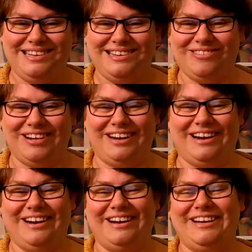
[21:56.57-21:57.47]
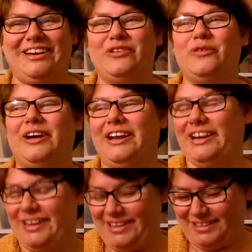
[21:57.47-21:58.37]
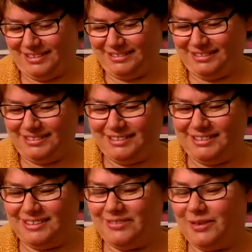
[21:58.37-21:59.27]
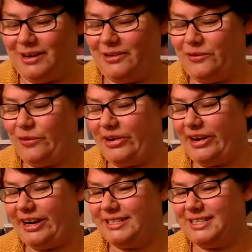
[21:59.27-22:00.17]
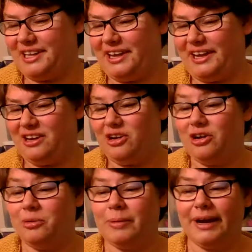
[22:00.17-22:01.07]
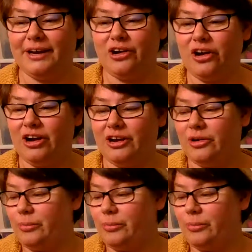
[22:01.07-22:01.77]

where you wanna, where it's like, oh my god.